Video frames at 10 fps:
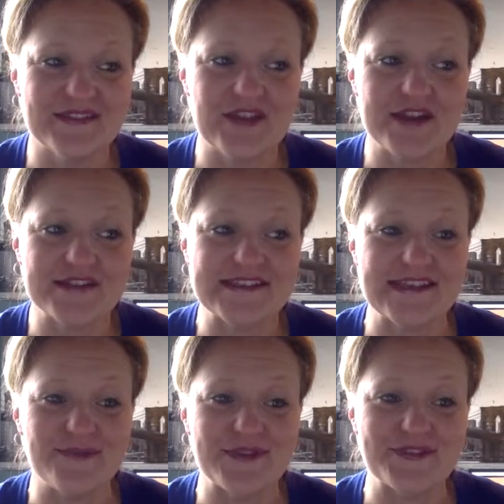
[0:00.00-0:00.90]
kind of
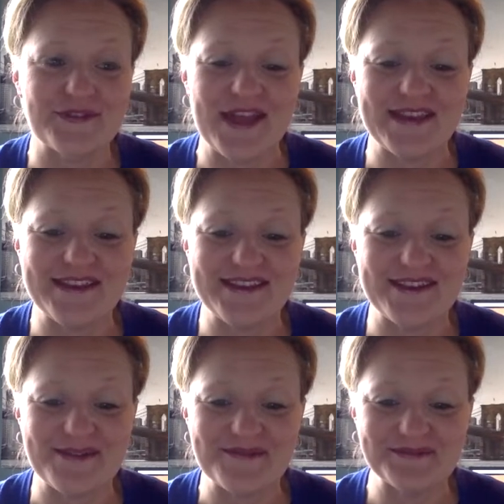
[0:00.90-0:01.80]
see what they're like,
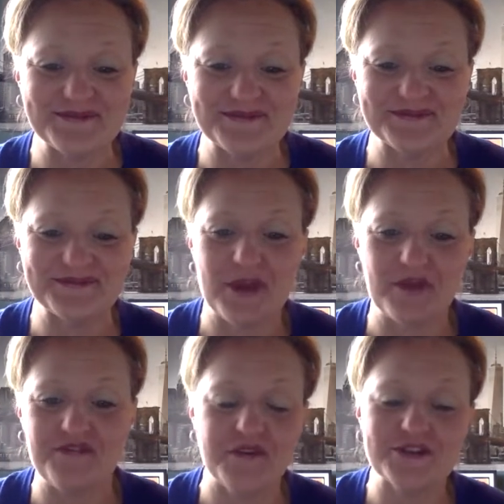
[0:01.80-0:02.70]

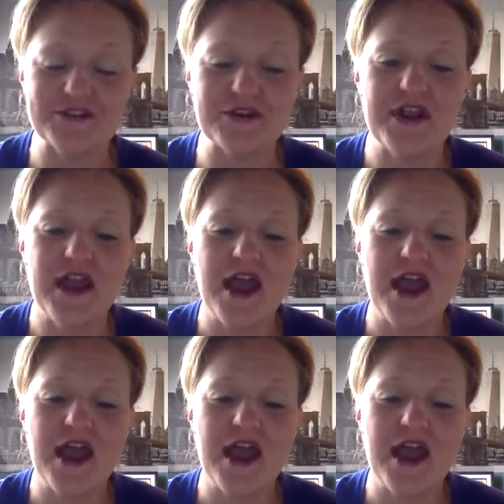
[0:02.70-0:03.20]
unfiltered.